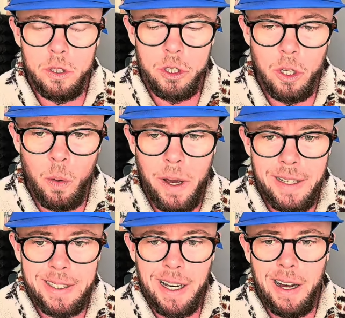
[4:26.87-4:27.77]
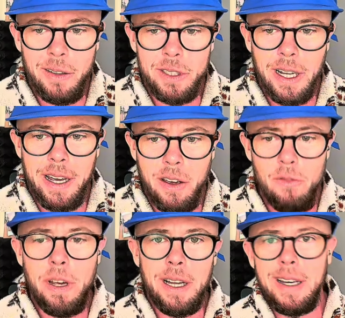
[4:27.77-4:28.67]
So it sounds like a
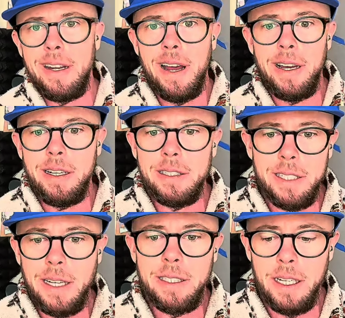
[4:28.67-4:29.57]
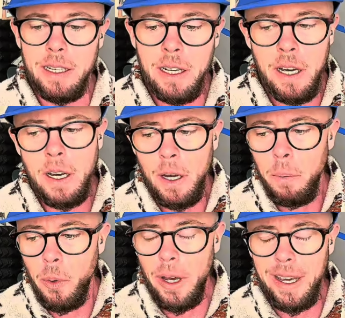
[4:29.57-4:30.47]
really nice setting,
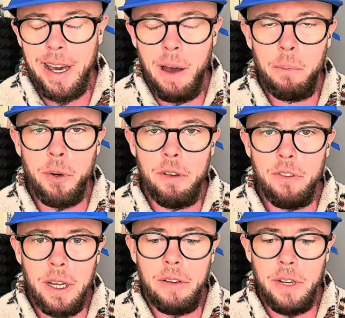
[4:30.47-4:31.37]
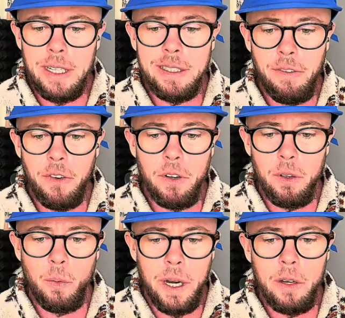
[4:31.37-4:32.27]
but it can prove really
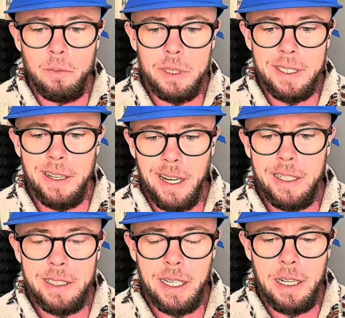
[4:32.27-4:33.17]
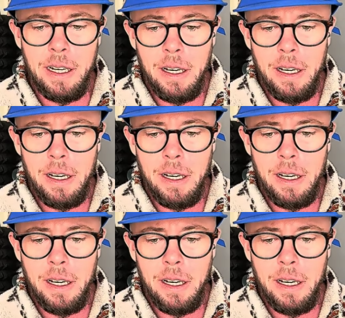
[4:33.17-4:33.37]
difficult when it comes to lighting.